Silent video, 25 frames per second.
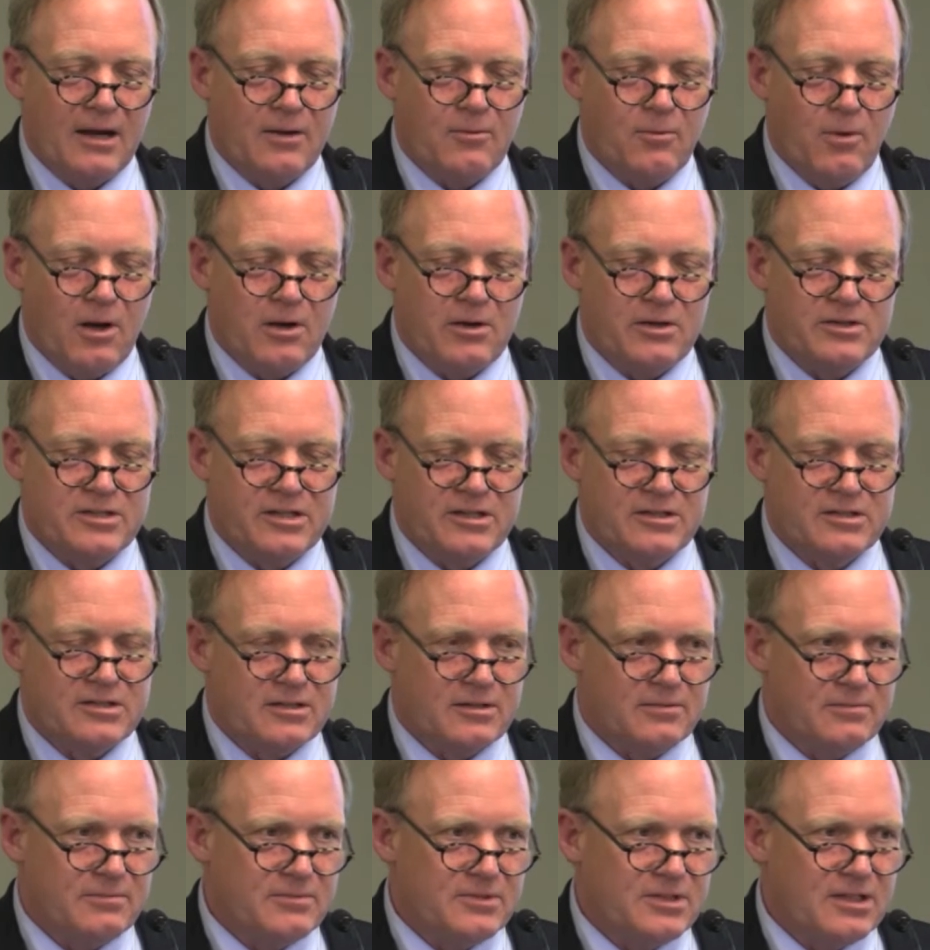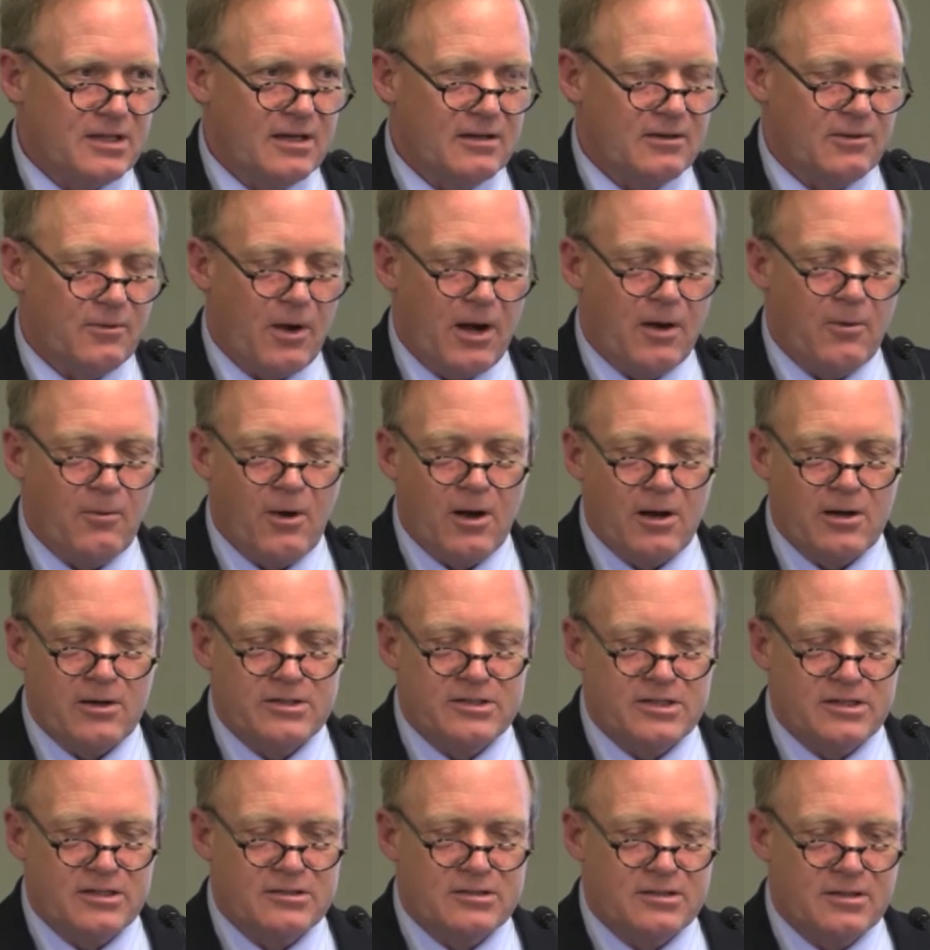water systems and gray water
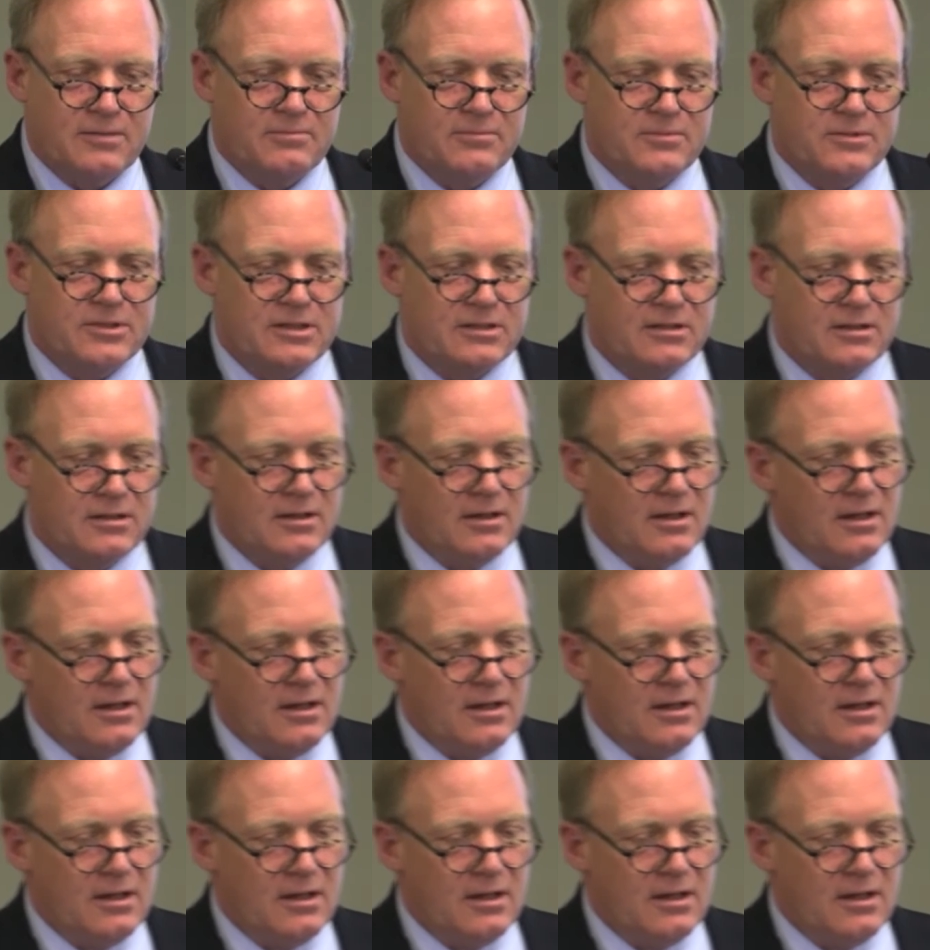systems.